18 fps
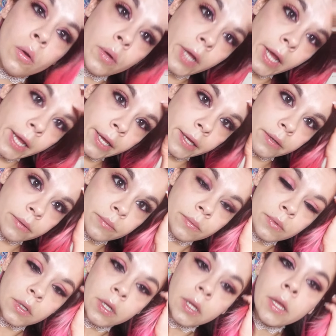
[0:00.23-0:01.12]
Hey,
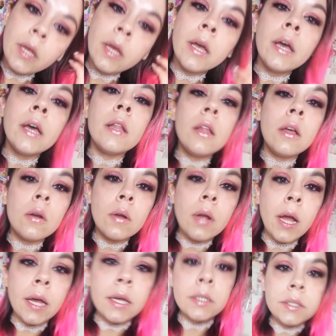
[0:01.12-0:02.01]
hello
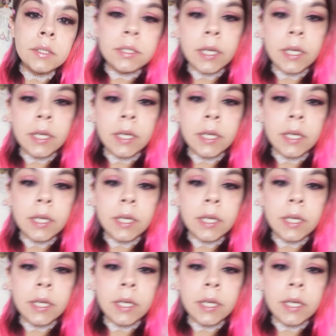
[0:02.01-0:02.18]
guys.